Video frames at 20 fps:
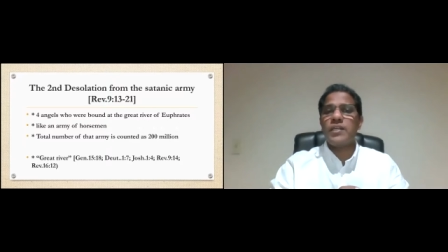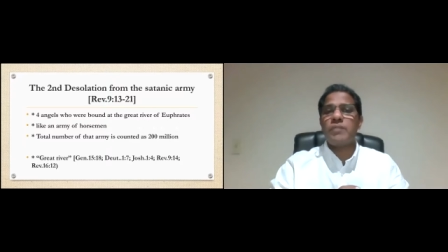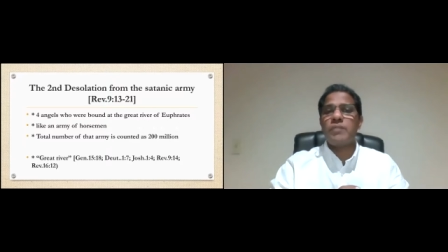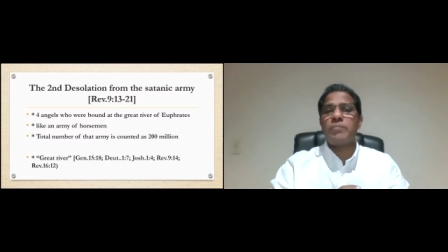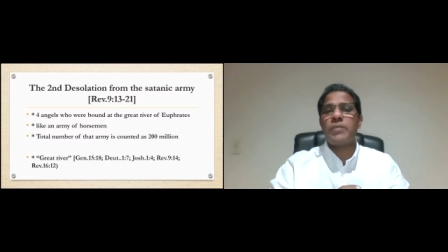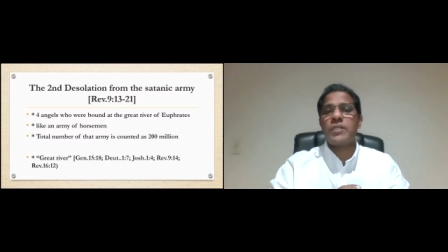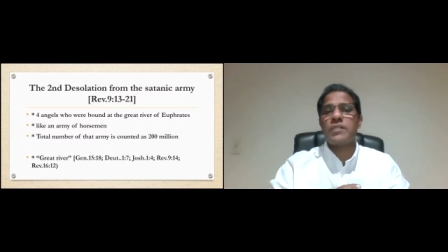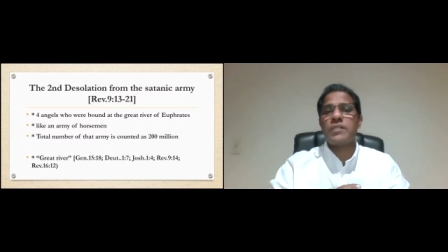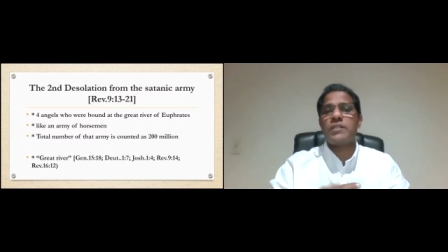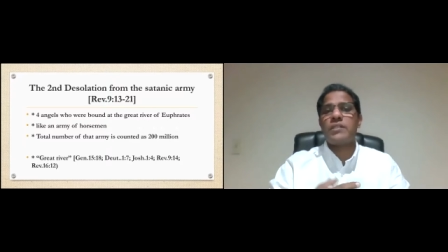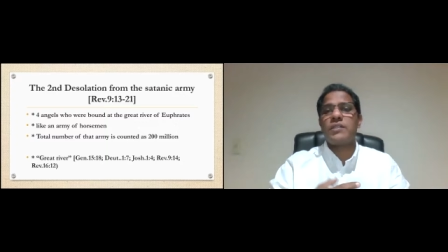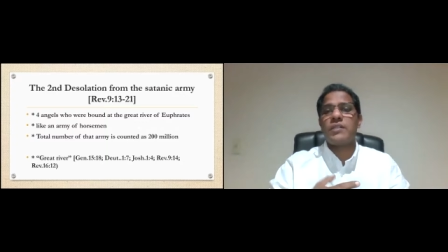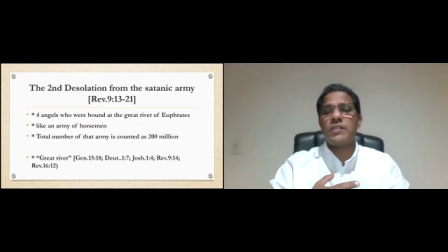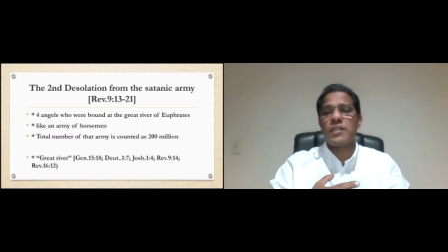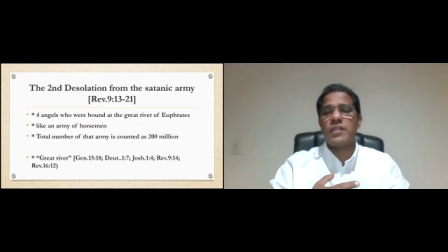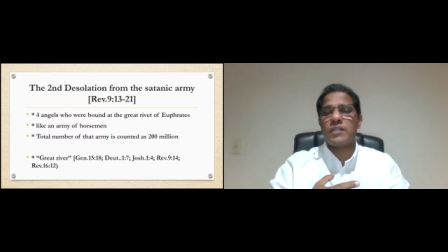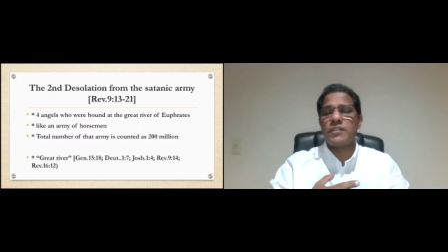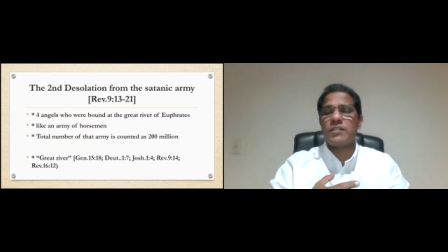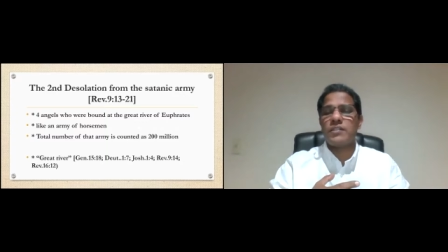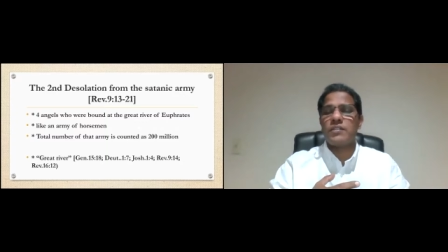But uh,
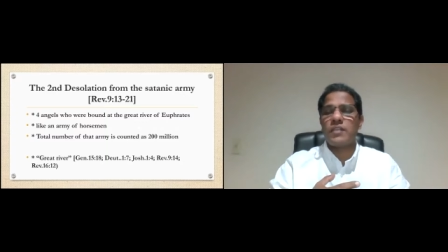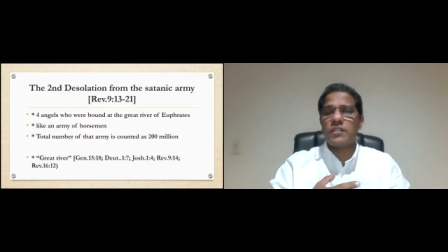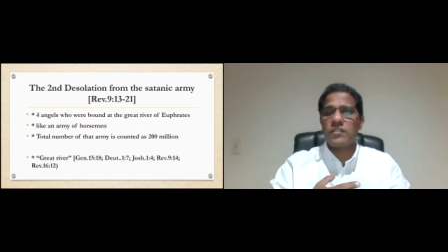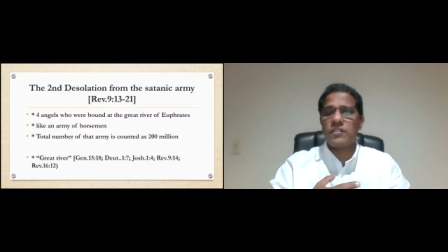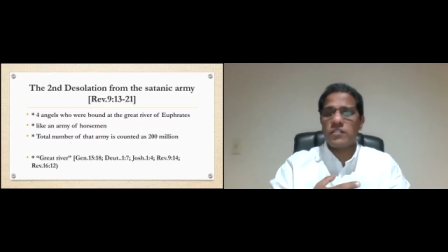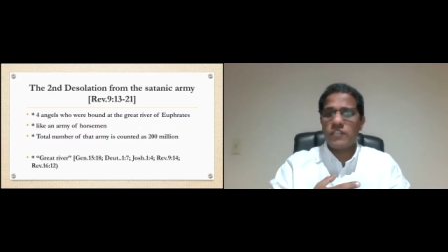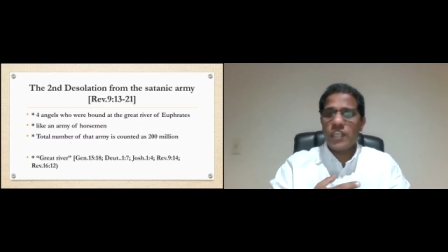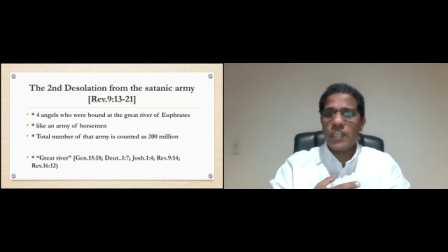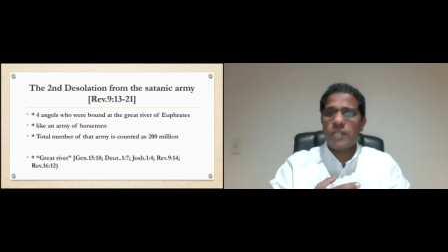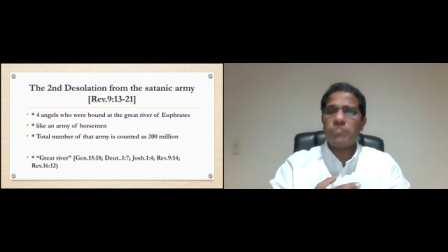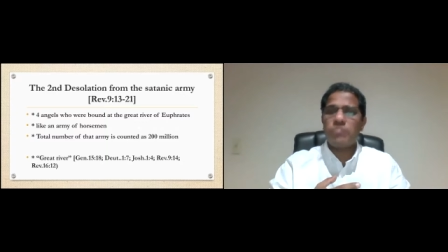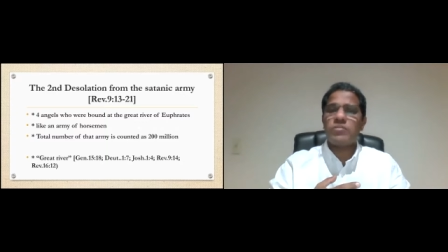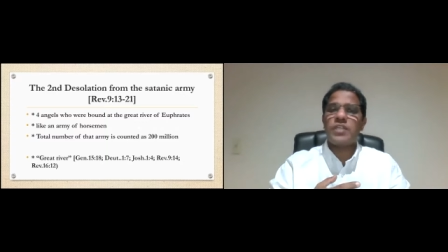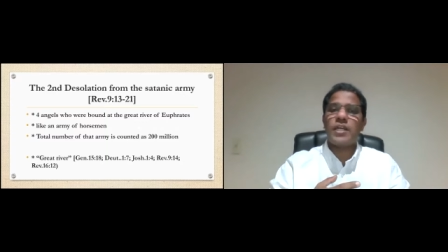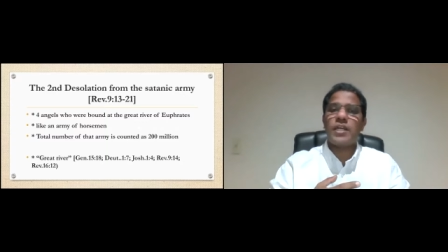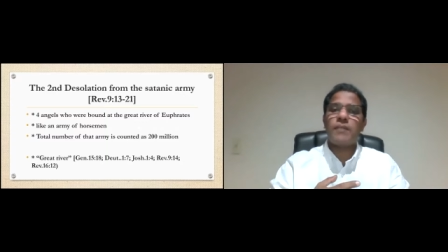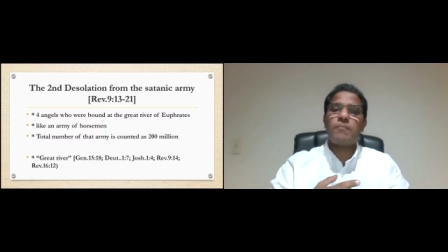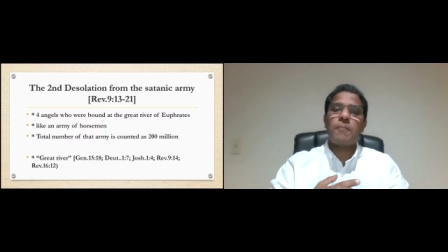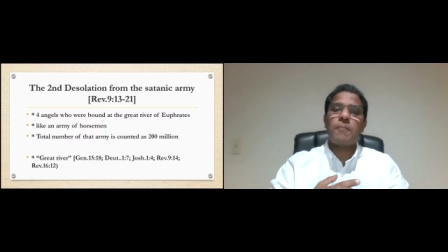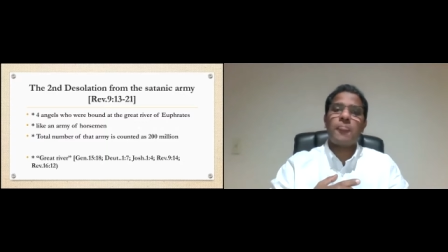at, the, at the same time,